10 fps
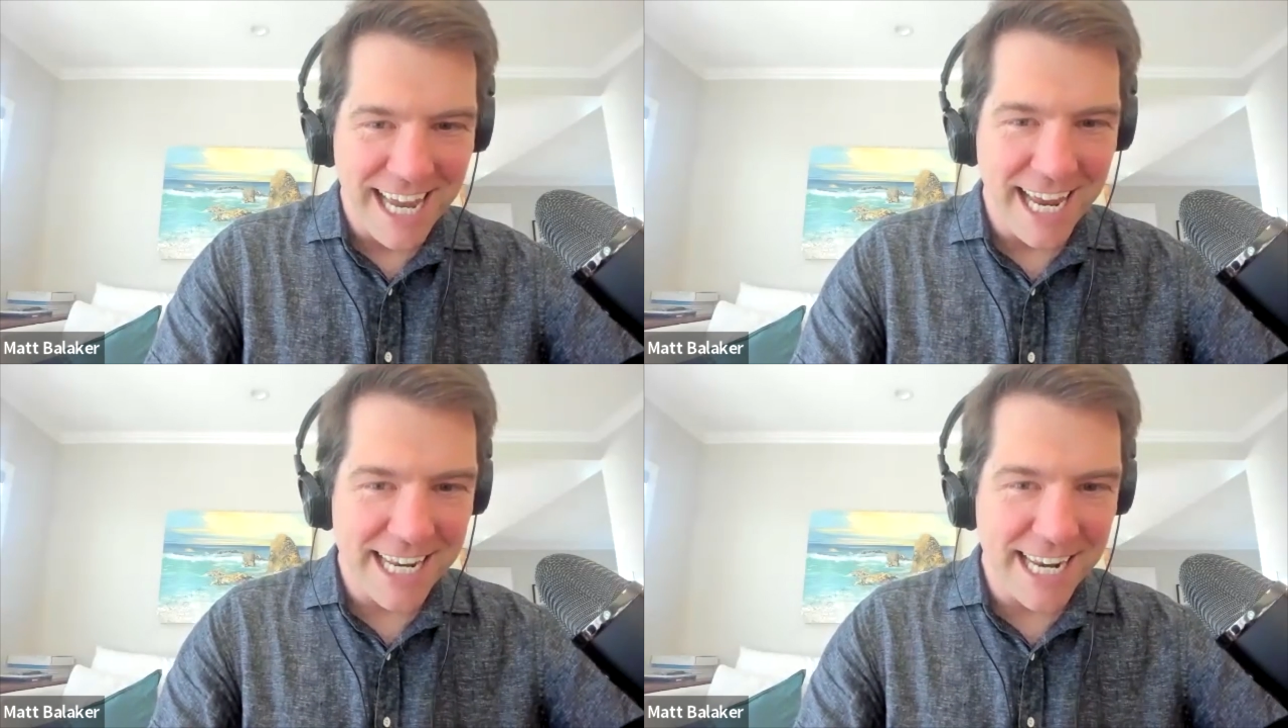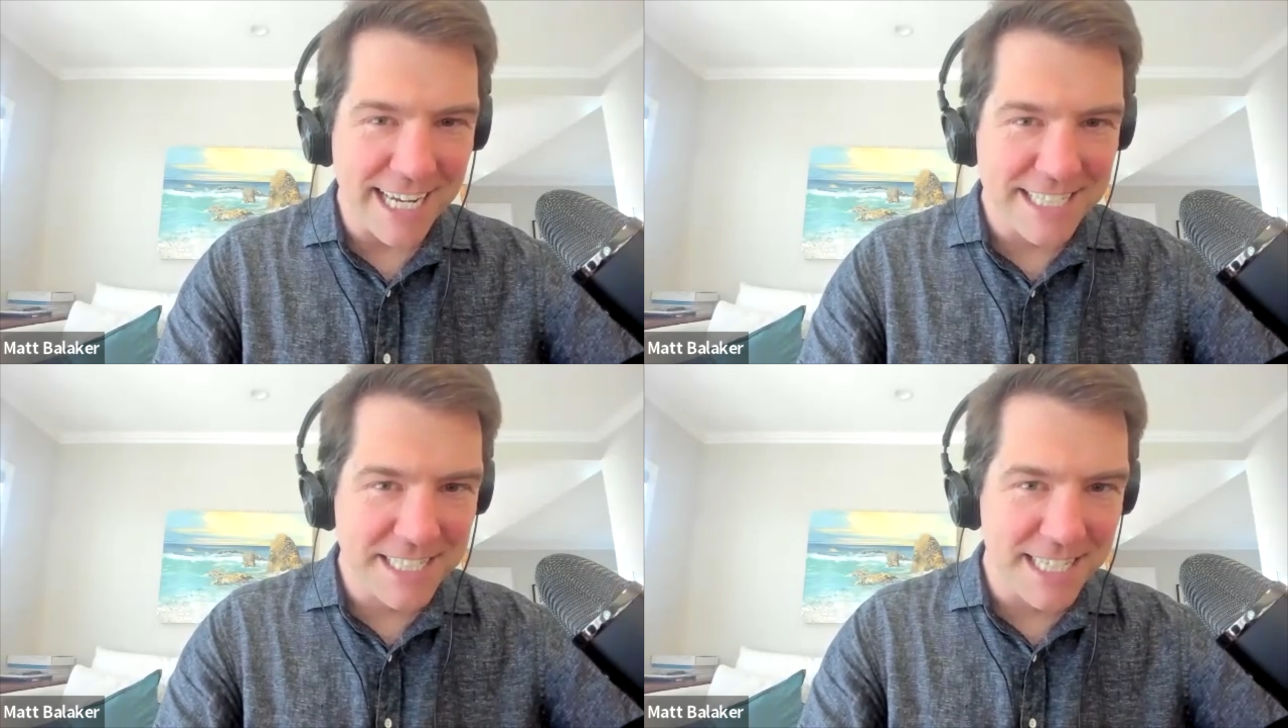And
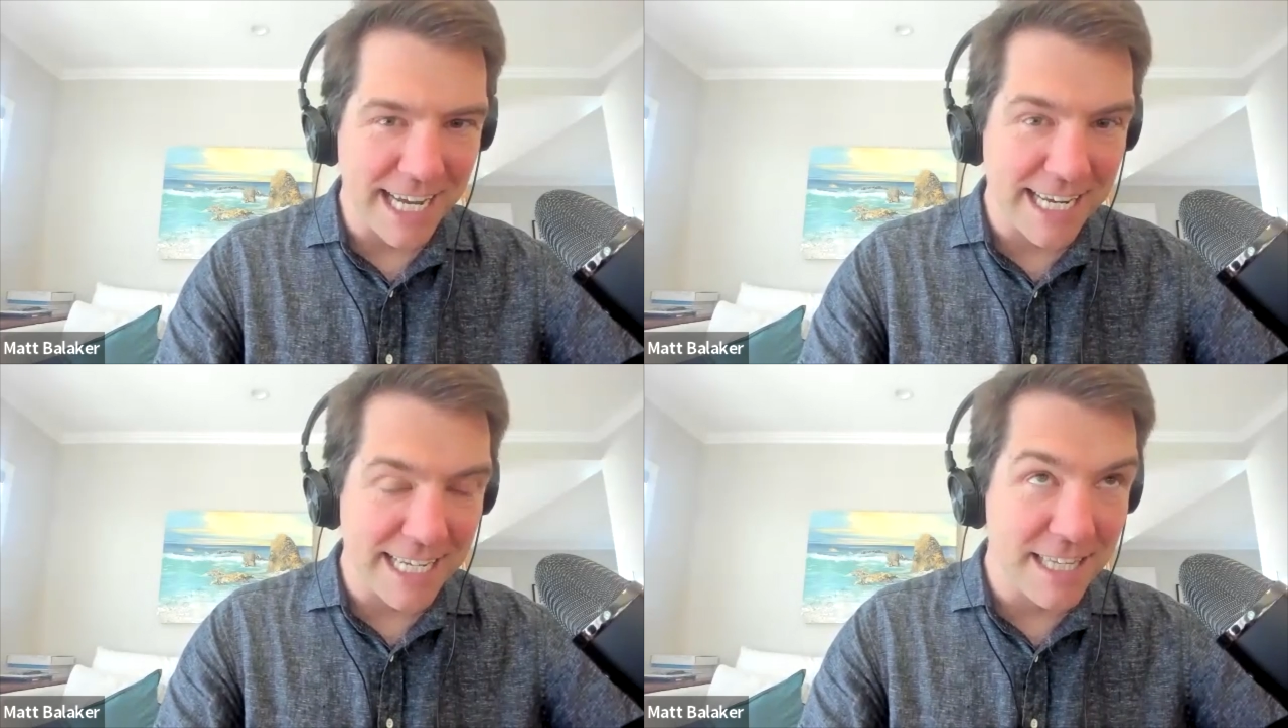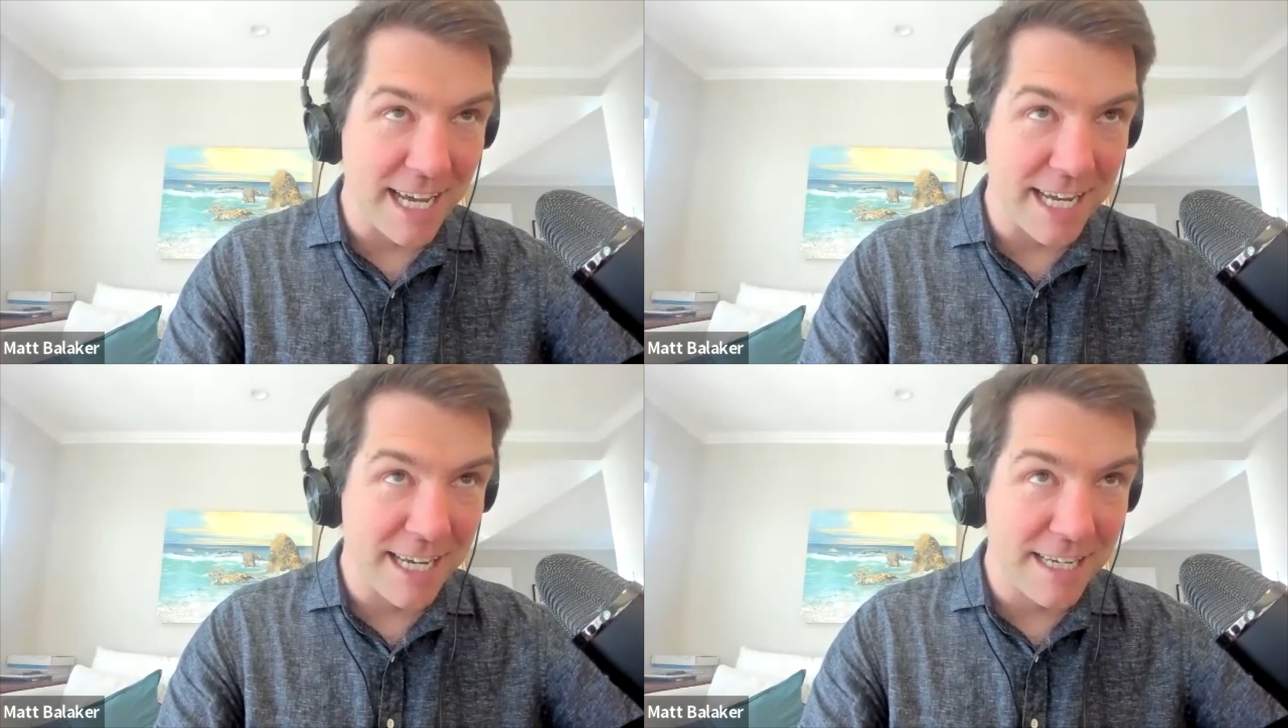I
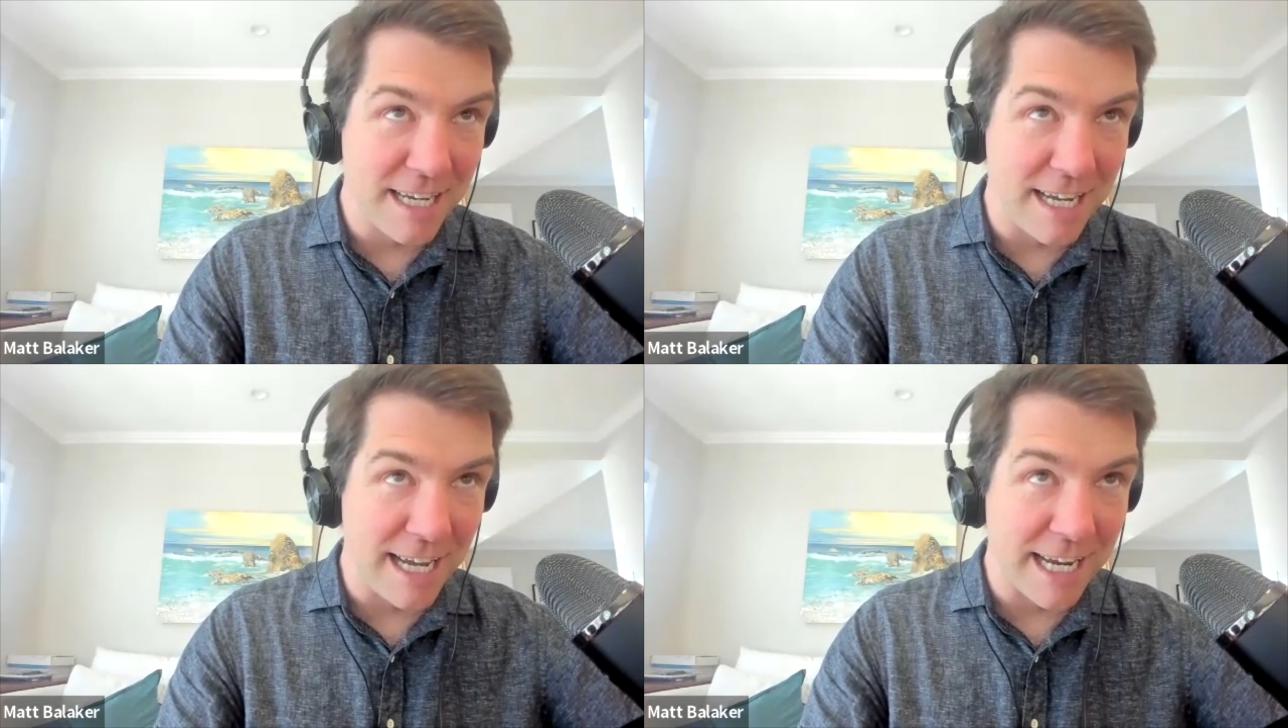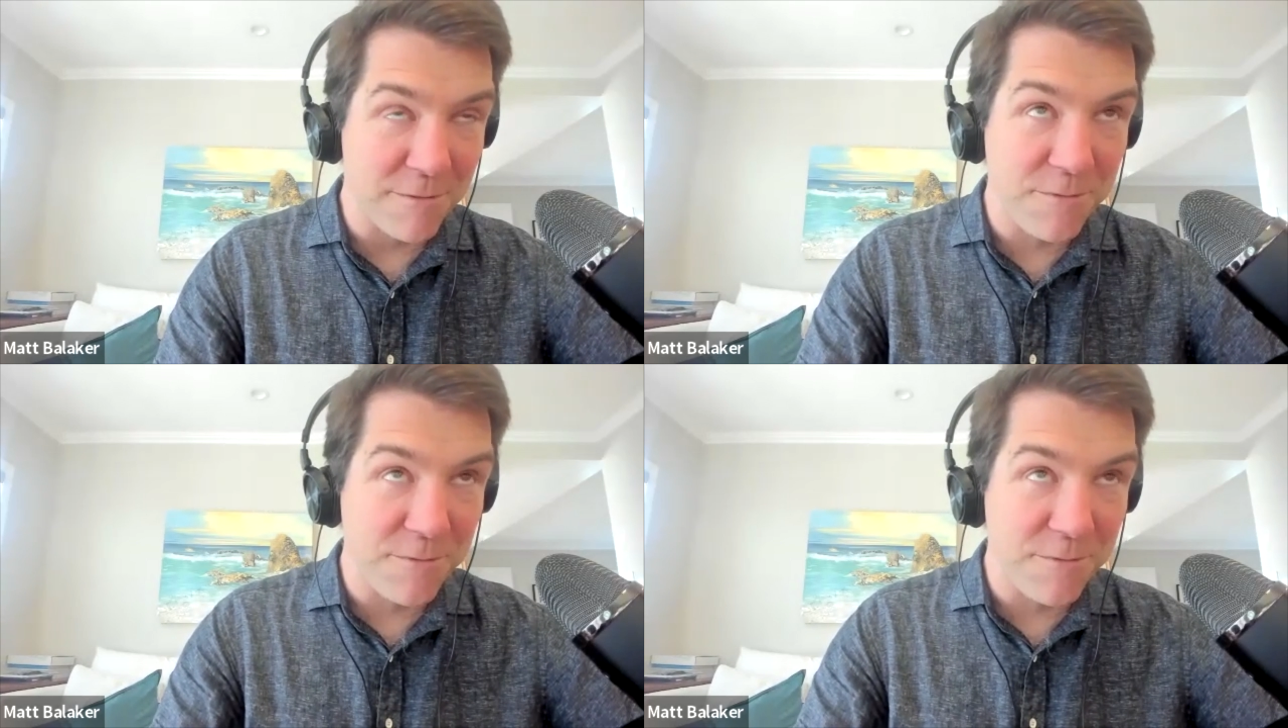can